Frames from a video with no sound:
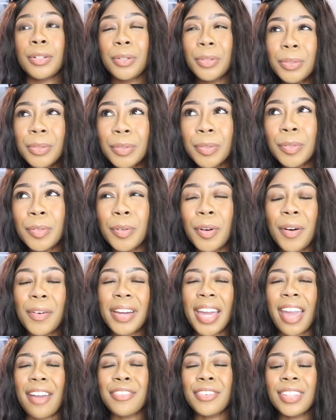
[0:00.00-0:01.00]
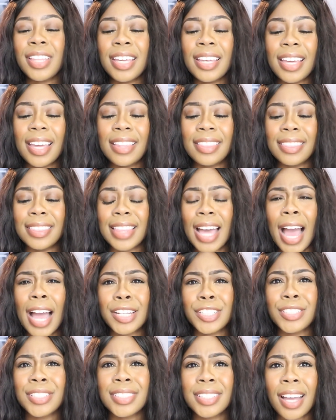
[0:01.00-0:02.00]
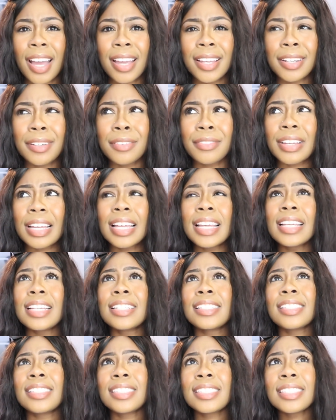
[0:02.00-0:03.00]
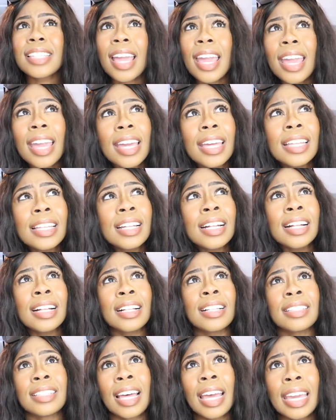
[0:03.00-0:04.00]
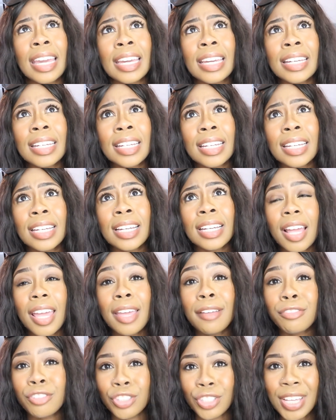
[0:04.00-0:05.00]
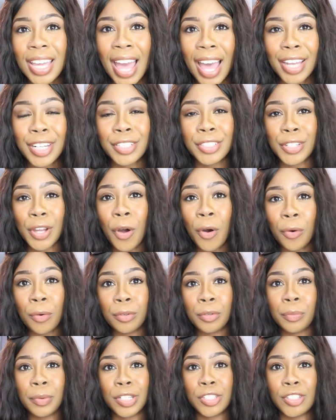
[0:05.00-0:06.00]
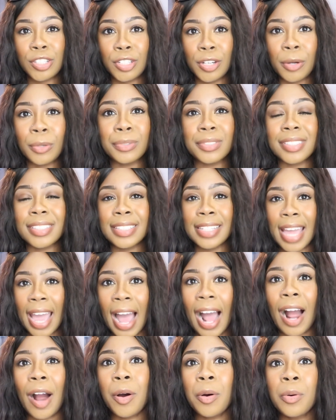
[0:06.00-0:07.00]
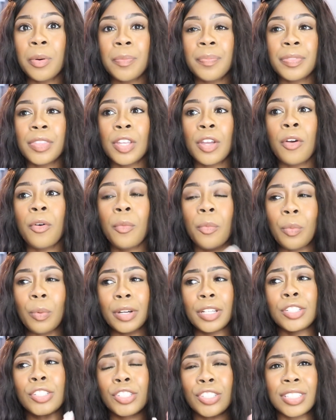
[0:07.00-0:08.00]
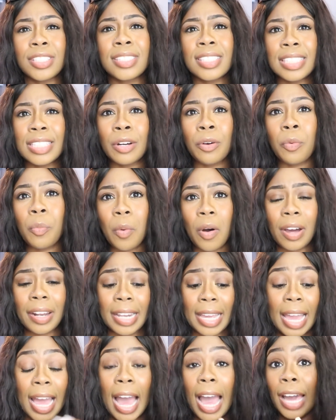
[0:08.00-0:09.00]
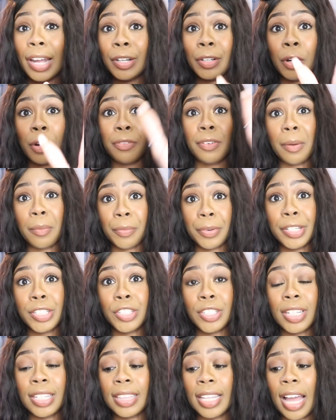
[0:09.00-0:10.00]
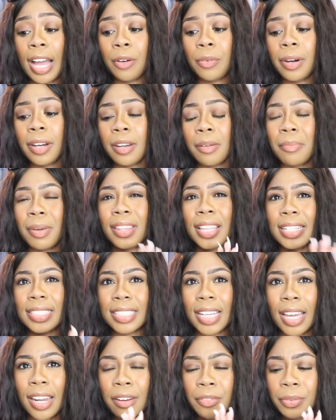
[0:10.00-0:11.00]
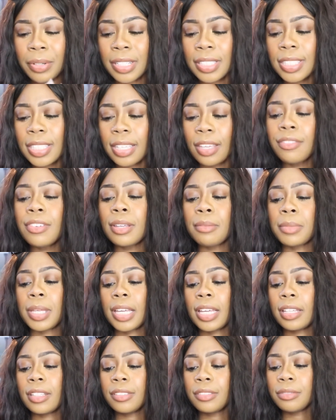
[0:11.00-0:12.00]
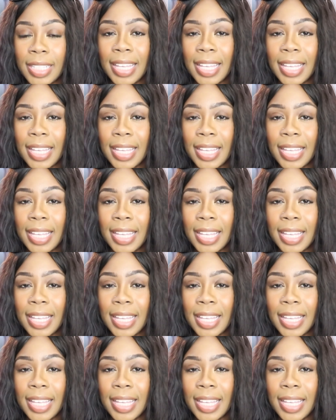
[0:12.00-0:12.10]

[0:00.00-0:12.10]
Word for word: ooh, okay, I feel like in that she's kind of saying like if she had known what she knows now, would she still want it? I don't know if I'm reaching in that one, but that's kind of what it's giving me.